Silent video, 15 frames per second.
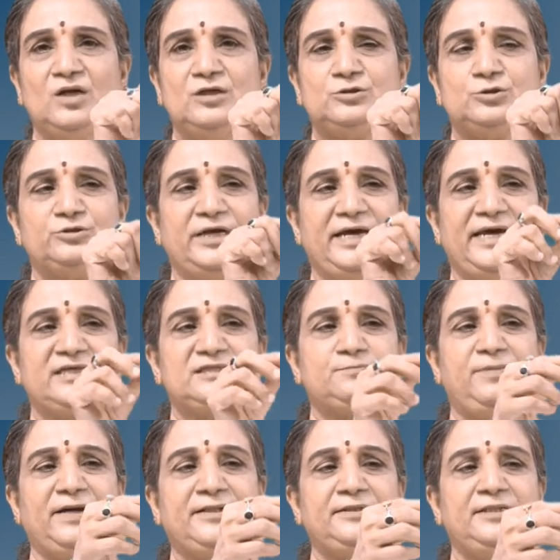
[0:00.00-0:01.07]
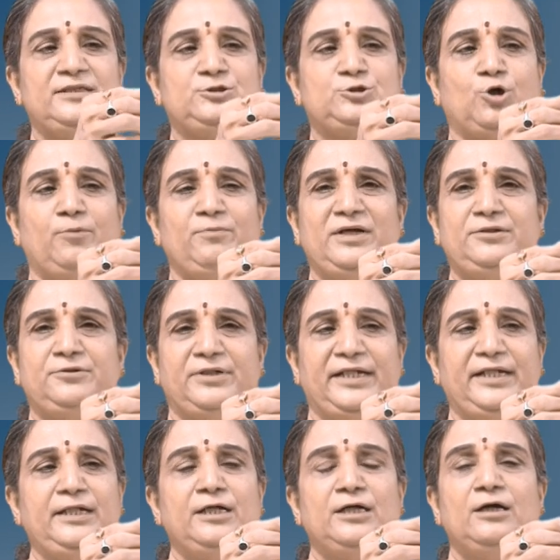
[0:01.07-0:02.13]
So the expected
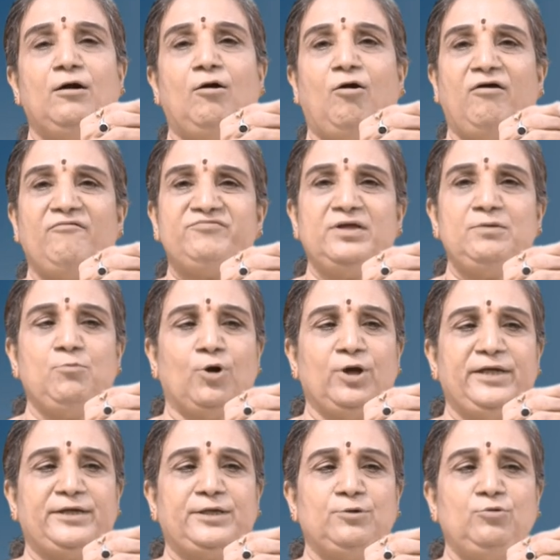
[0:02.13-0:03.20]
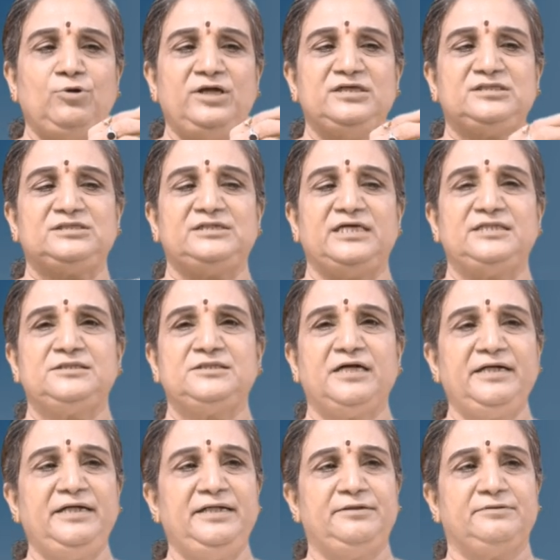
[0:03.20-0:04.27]
geometry of the molecule is
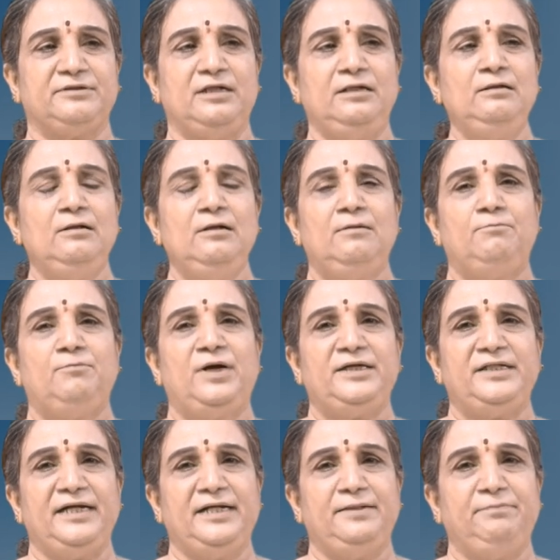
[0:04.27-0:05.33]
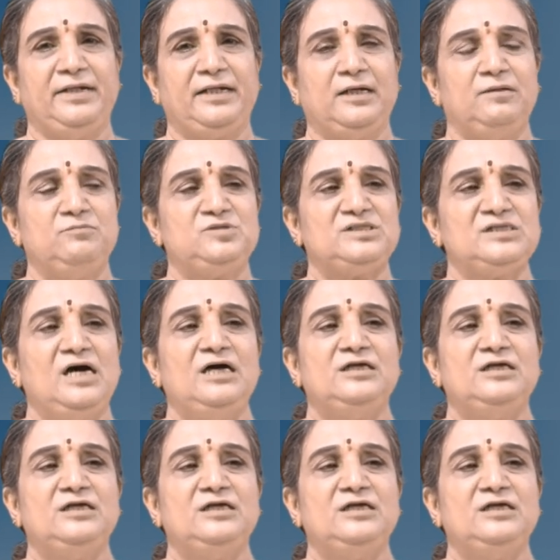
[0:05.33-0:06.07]
tetrahedral, but it becomes